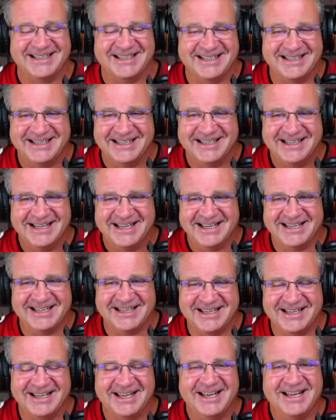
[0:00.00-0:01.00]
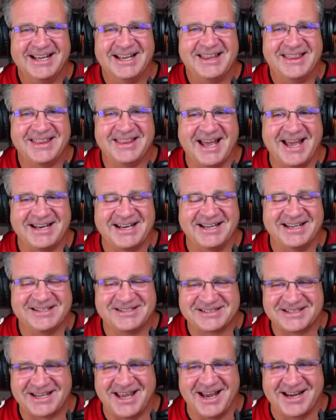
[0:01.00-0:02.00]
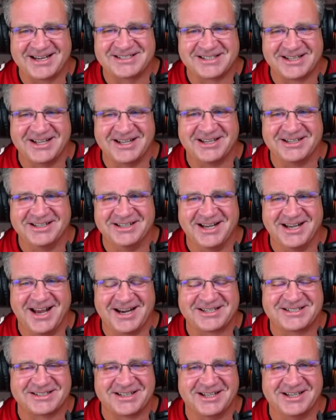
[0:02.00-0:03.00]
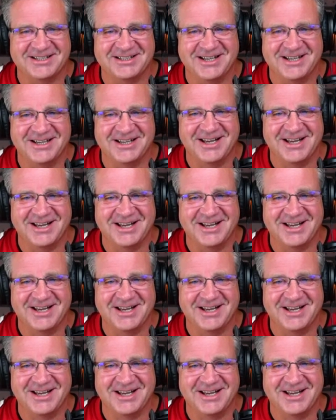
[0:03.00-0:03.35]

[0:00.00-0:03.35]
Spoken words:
That is excellent. Excellent.